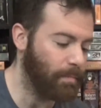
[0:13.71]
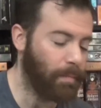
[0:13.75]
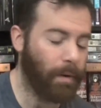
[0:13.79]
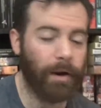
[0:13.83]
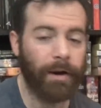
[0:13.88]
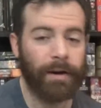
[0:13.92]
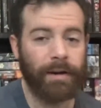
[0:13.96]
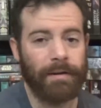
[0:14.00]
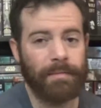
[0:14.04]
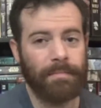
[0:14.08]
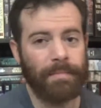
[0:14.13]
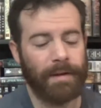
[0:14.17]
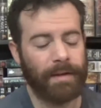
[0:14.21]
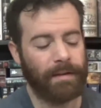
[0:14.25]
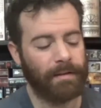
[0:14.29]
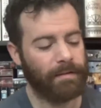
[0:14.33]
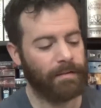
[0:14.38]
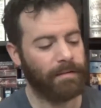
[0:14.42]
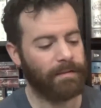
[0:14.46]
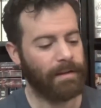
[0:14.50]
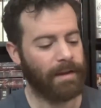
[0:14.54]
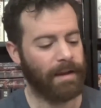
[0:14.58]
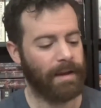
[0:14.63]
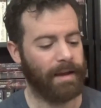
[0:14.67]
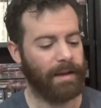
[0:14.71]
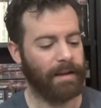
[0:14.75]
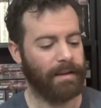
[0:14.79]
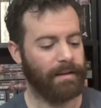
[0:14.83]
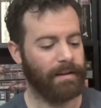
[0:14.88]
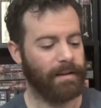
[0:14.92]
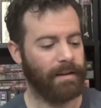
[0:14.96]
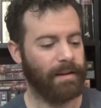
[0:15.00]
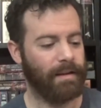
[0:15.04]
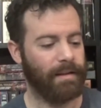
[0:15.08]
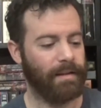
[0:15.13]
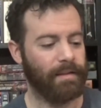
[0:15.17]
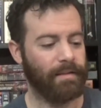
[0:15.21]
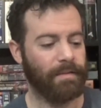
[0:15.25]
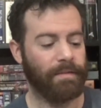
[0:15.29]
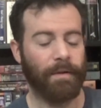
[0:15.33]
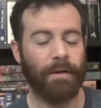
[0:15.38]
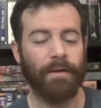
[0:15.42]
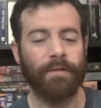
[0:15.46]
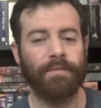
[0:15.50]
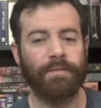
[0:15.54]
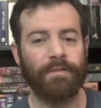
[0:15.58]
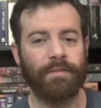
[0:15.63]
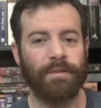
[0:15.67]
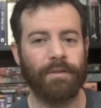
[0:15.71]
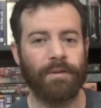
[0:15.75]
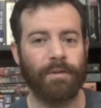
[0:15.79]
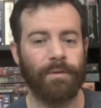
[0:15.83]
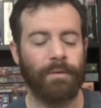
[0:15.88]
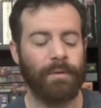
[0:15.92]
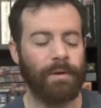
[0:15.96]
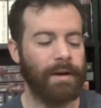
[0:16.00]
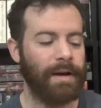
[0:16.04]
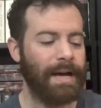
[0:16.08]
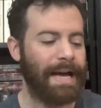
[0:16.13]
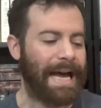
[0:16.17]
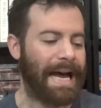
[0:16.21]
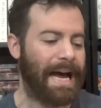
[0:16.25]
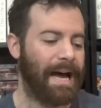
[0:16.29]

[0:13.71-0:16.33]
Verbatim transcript: bargain bins, and the first two,